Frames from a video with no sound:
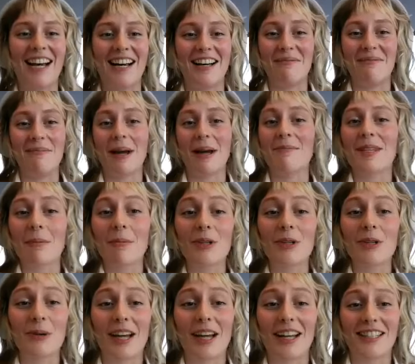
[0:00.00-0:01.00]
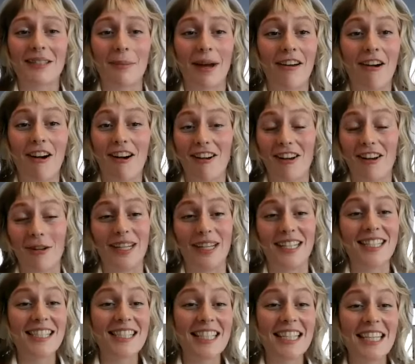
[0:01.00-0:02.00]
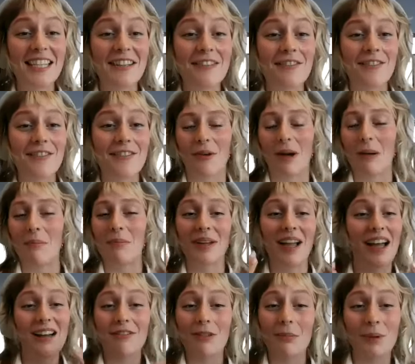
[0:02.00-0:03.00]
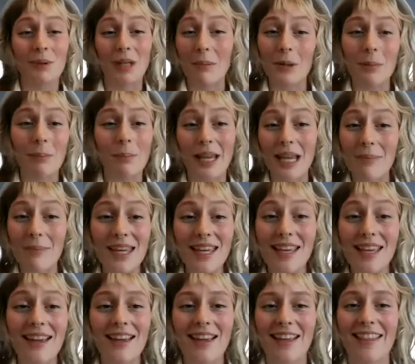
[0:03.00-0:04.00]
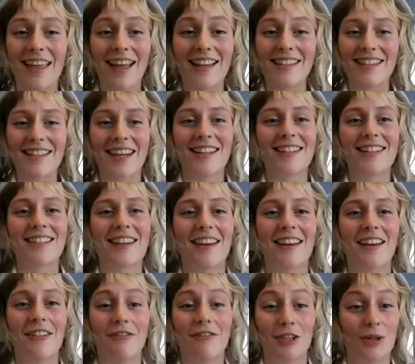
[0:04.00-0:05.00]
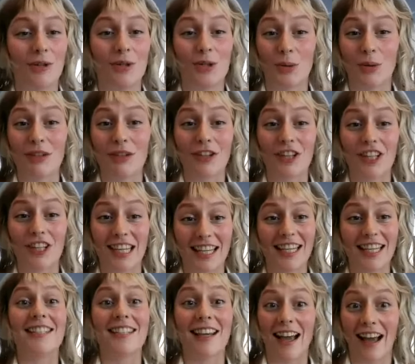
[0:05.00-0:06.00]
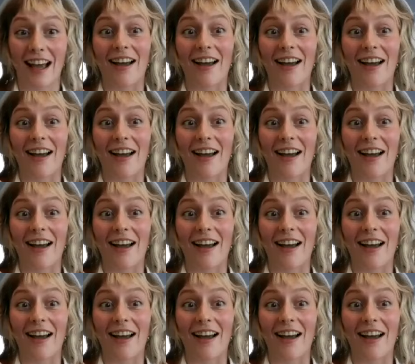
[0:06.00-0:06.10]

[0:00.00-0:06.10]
I'm someone who has my heart on my sleeve, so I'm kind of a blubber baby in that sense of, do it for the kids.